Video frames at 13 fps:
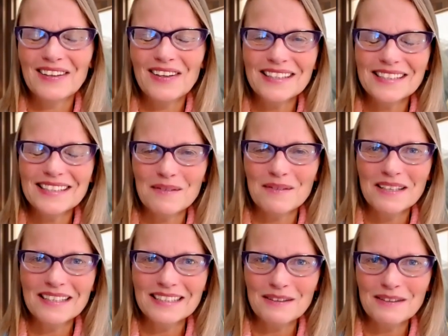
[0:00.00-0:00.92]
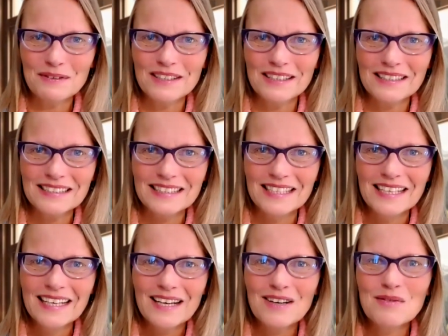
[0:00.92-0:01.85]
Call it something different.
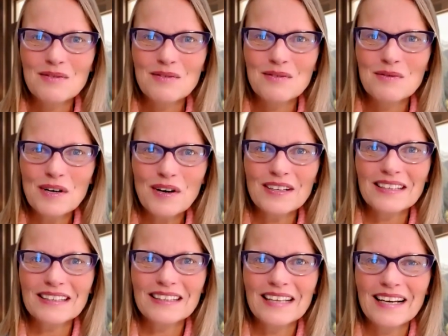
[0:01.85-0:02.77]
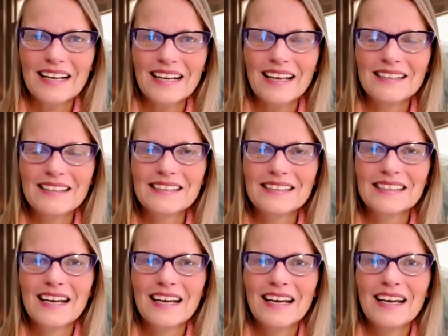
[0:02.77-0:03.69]
A word that
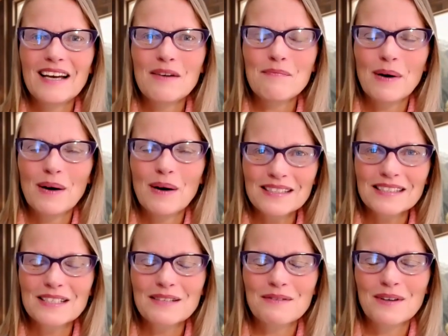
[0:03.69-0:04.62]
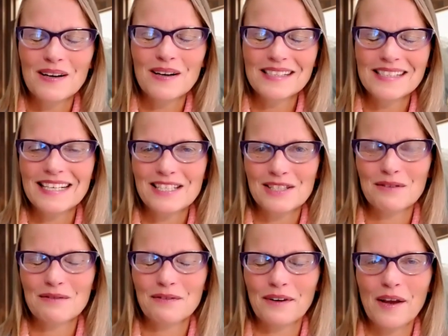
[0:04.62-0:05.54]
has a positive
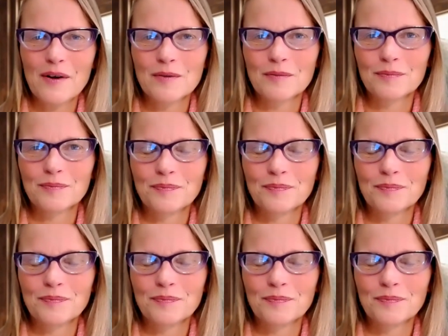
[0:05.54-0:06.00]
connotation for you.